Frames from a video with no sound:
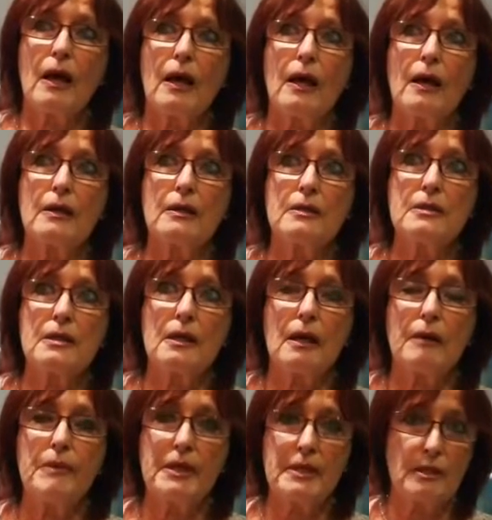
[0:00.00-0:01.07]
and
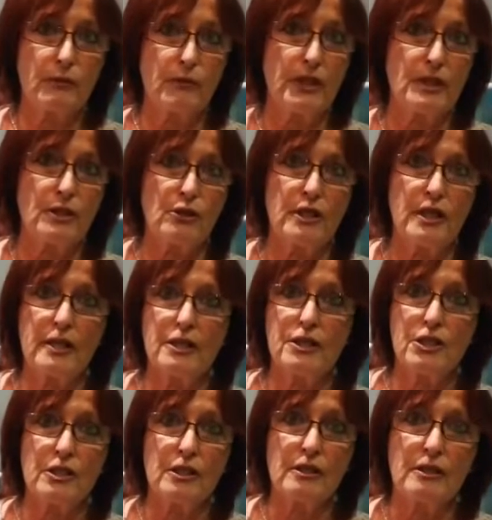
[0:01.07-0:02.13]
a mental
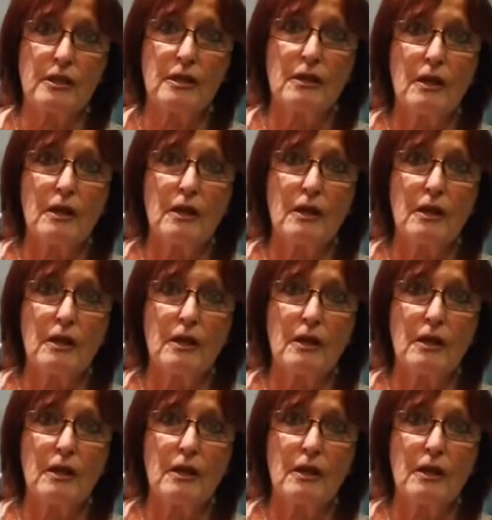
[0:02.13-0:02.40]
retardation.